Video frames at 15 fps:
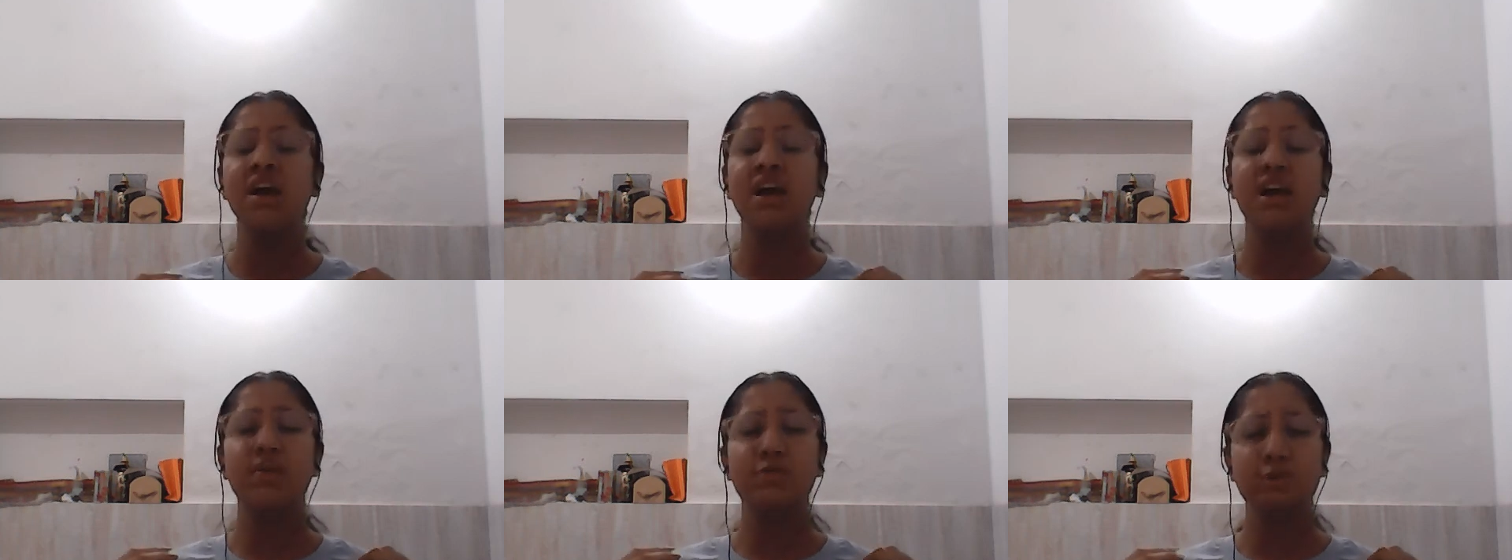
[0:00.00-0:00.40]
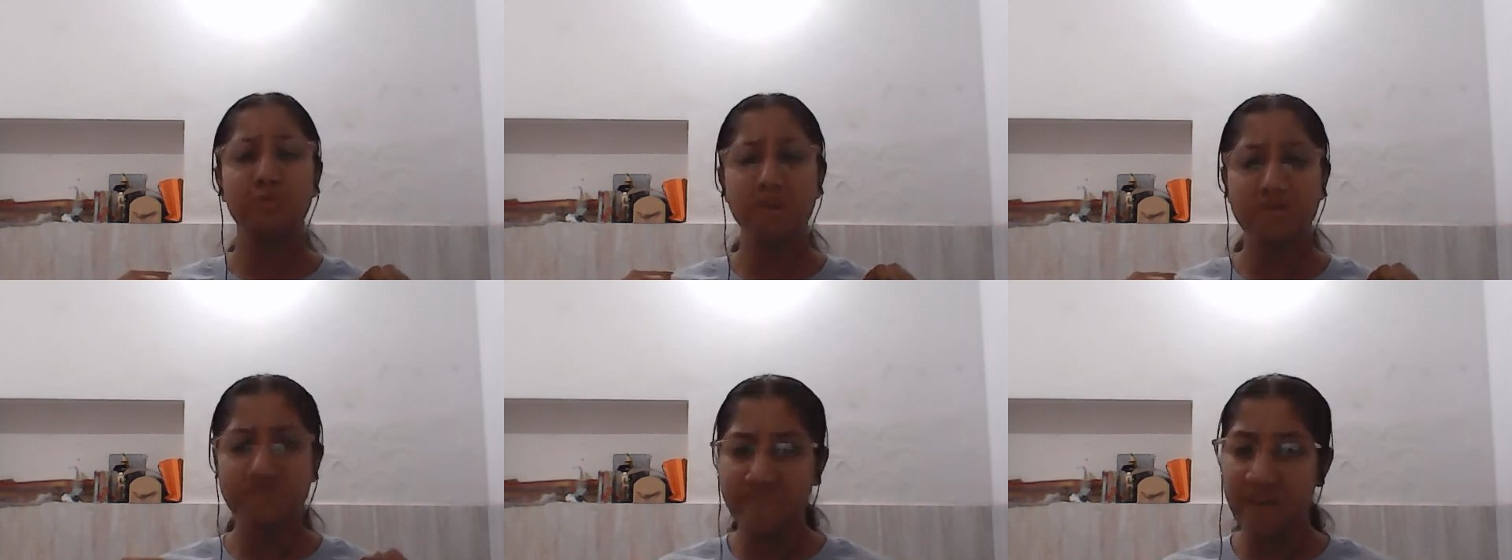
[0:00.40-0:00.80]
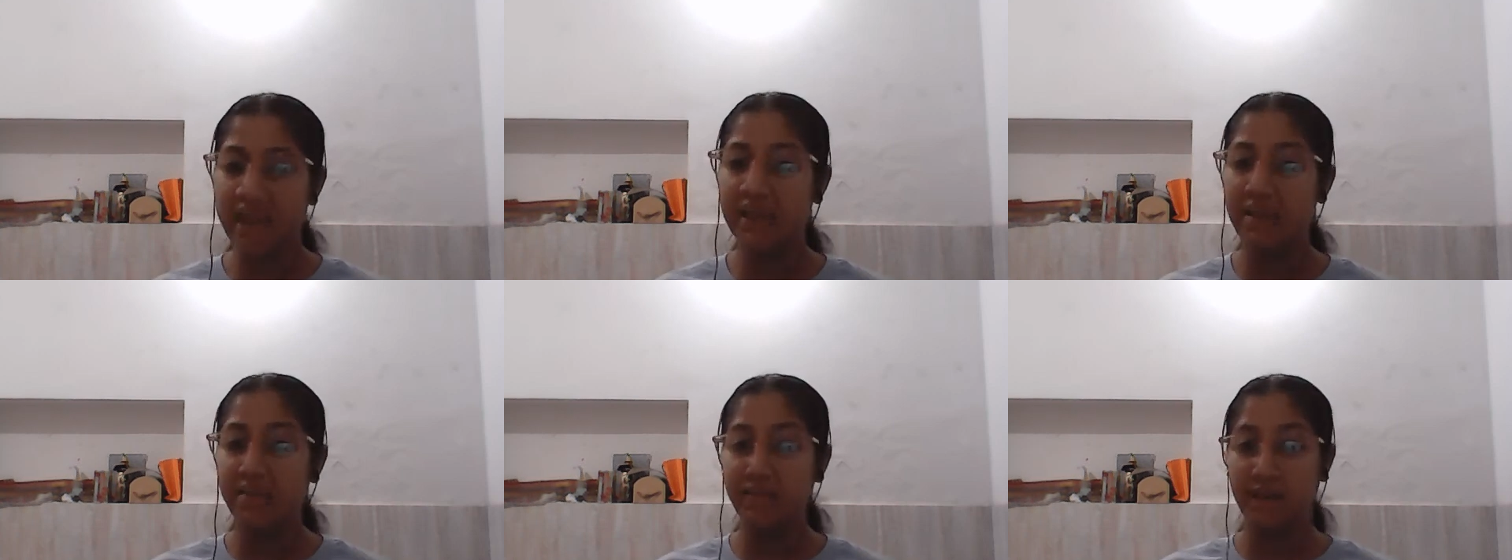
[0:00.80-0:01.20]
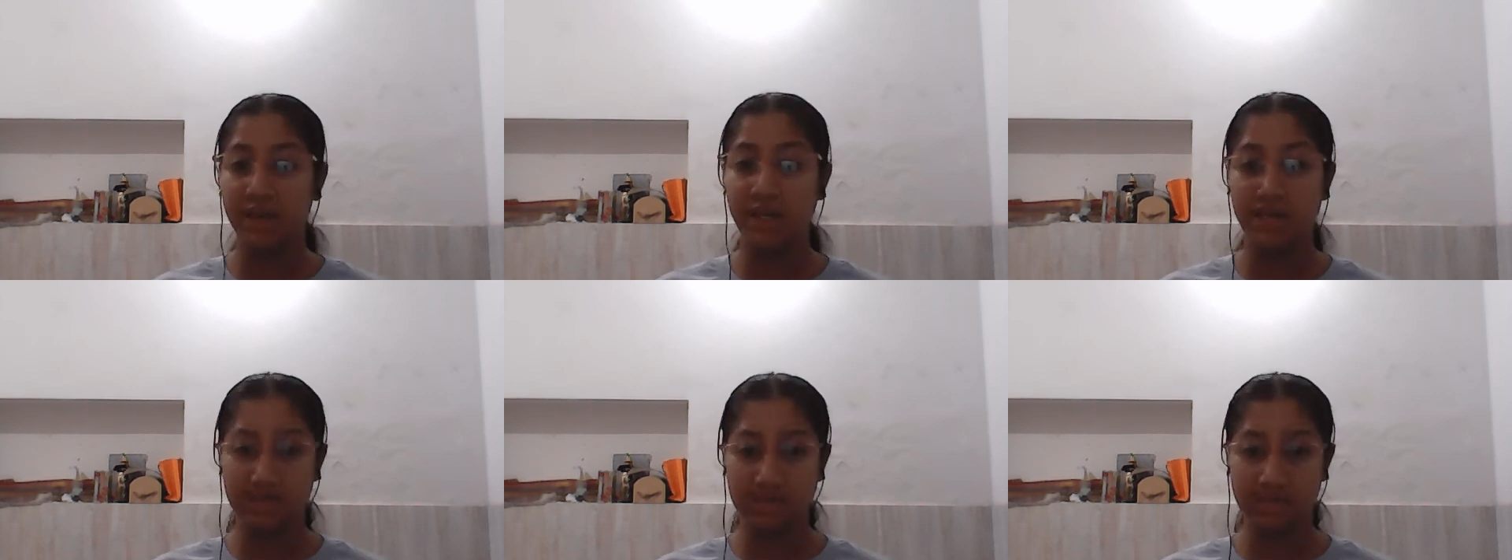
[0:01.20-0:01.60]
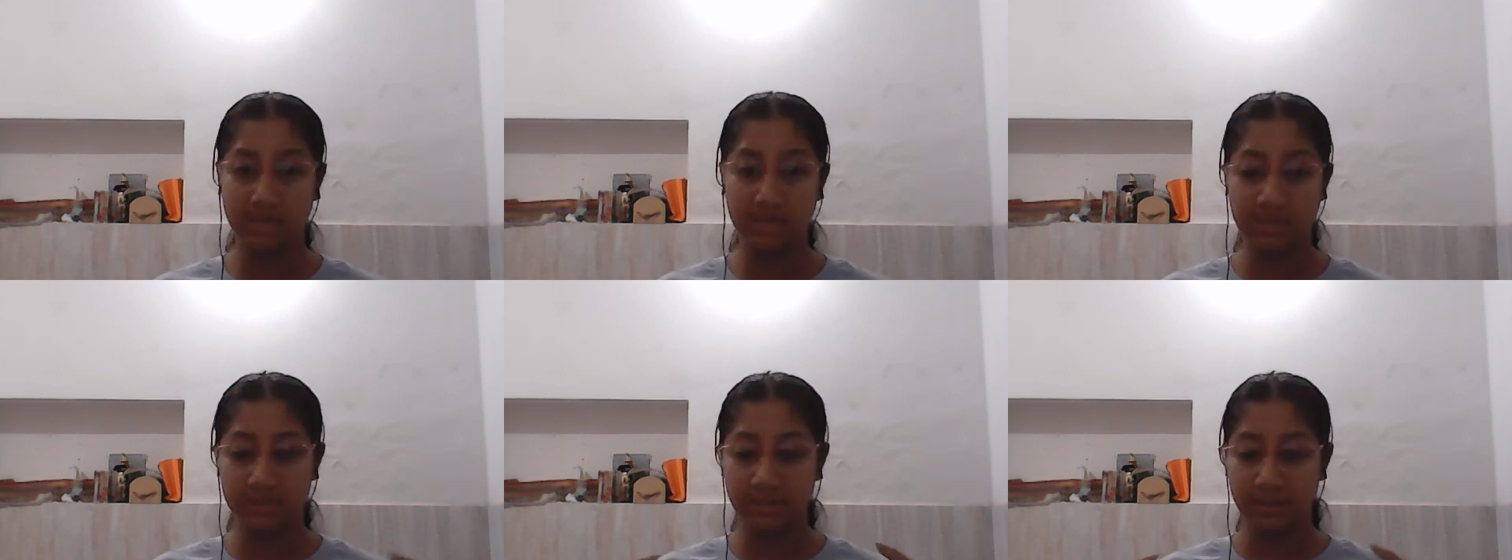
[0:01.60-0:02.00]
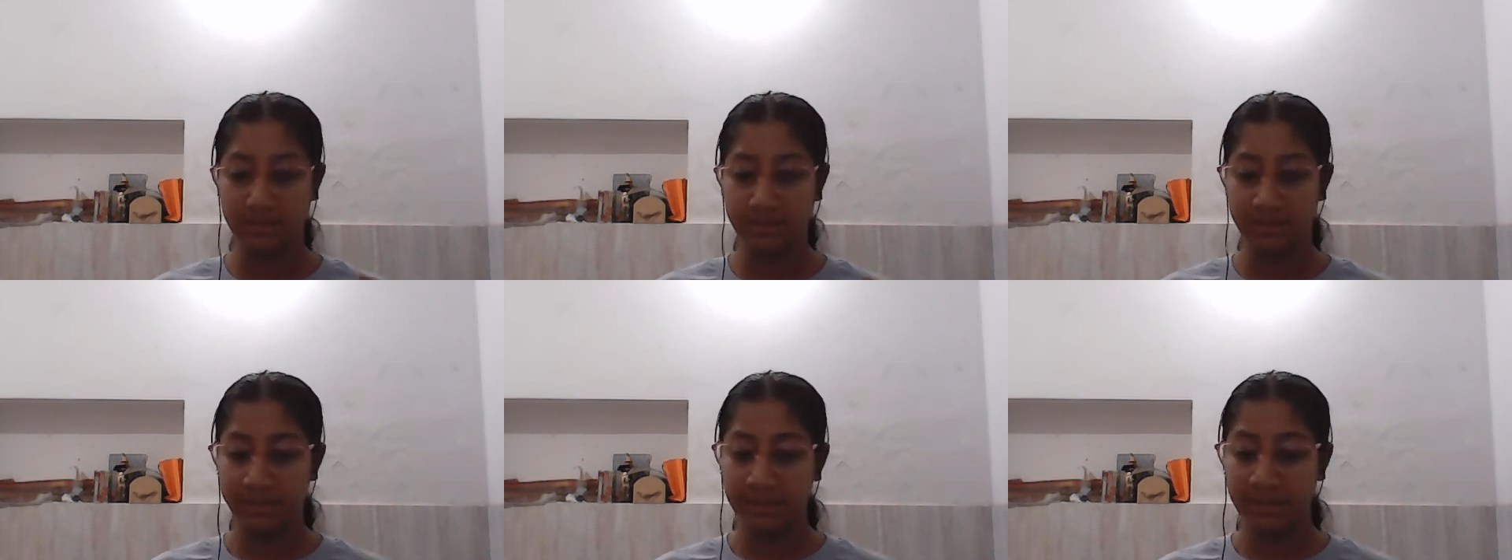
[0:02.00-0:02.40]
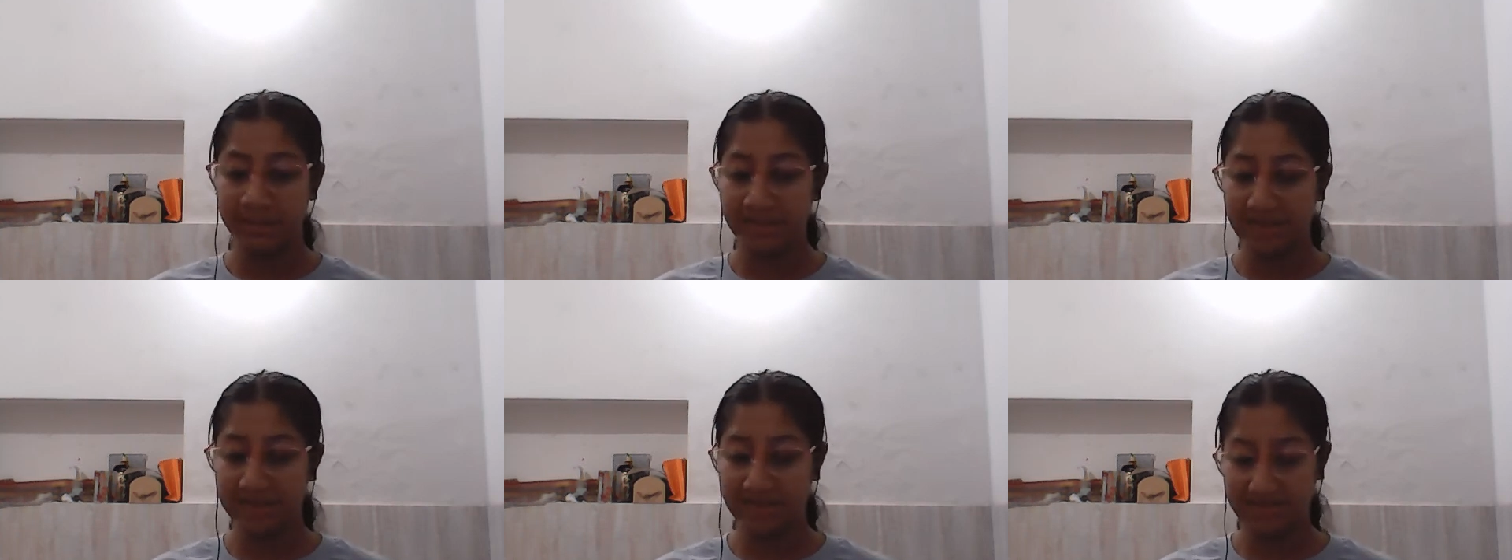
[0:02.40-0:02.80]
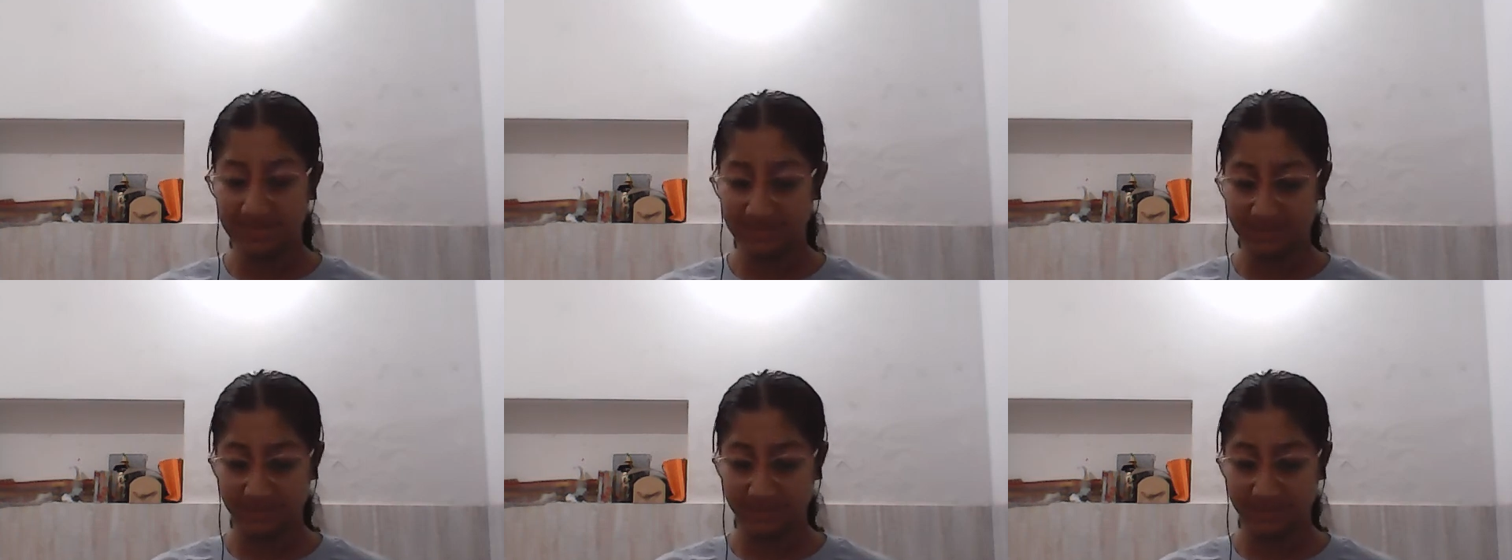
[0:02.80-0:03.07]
it will be very, very easy. That's it.